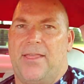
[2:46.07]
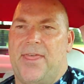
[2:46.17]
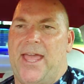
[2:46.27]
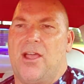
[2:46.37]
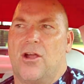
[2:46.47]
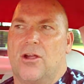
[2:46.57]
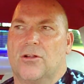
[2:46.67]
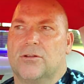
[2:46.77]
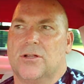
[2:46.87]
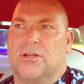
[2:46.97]
they
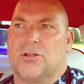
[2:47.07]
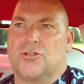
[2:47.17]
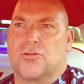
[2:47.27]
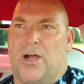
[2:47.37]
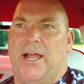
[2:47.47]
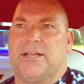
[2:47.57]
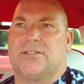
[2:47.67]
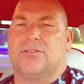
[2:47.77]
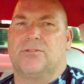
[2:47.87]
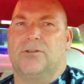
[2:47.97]
are trying
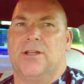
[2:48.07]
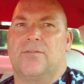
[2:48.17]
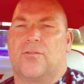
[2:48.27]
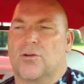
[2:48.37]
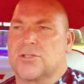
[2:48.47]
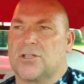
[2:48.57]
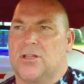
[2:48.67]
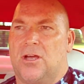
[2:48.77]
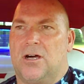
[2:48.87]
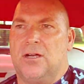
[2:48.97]
to enforce the
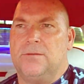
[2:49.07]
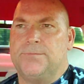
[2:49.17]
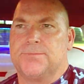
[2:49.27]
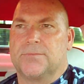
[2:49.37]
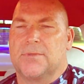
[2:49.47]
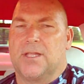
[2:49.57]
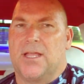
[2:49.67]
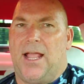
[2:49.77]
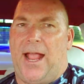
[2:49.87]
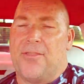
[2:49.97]
law,
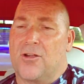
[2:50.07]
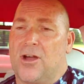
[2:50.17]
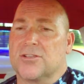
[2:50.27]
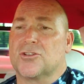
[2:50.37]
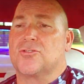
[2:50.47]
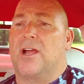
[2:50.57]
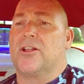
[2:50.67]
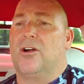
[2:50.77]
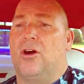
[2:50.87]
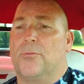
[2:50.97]
and they're also trying
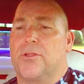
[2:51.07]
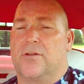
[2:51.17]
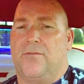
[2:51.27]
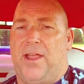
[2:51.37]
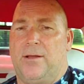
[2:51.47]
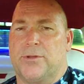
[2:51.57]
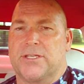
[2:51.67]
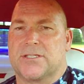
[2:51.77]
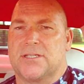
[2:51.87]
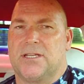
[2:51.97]
to go home to their
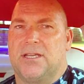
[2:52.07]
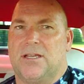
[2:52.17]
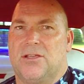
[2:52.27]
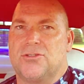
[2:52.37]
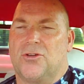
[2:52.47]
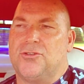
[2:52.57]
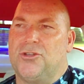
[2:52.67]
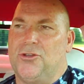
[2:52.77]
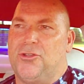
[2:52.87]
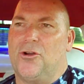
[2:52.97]
families. So
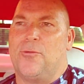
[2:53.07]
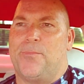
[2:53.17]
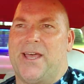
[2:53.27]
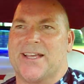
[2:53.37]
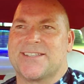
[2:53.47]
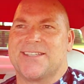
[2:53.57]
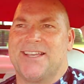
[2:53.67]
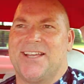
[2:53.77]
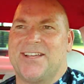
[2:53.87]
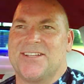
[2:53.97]
do your best
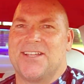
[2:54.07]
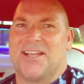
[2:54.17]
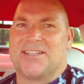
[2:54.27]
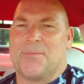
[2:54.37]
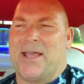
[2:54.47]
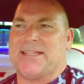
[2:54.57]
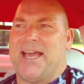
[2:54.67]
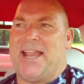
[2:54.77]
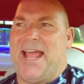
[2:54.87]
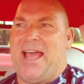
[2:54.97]
to make
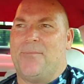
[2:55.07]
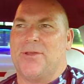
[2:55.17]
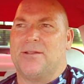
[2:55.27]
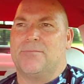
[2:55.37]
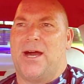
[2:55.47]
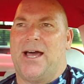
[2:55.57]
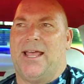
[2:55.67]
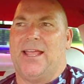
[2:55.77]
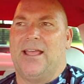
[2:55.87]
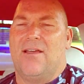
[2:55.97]
that happen
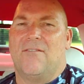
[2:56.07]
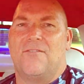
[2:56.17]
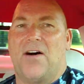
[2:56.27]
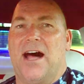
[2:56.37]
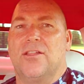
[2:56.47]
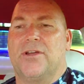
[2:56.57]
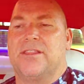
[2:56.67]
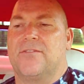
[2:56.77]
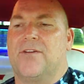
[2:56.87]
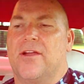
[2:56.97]
by
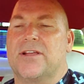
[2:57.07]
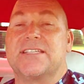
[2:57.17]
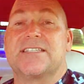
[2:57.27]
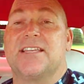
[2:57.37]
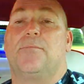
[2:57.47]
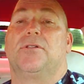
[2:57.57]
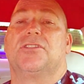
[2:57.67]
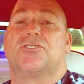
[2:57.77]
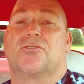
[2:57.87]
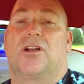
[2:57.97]
following the very simple
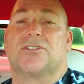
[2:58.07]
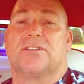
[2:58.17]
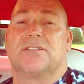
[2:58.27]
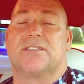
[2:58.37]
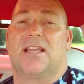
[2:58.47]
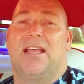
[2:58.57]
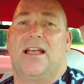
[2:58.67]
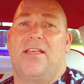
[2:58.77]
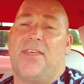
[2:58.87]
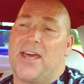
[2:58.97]
instructions
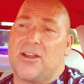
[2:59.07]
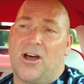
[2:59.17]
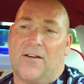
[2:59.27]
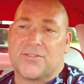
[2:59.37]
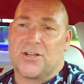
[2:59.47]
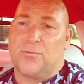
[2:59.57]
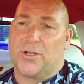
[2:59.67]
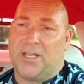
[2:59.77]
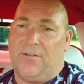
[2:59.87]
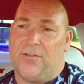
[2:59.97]
that an officer
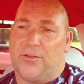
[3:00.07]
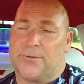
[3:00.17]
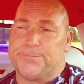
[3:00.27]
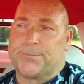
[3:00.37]
will give you.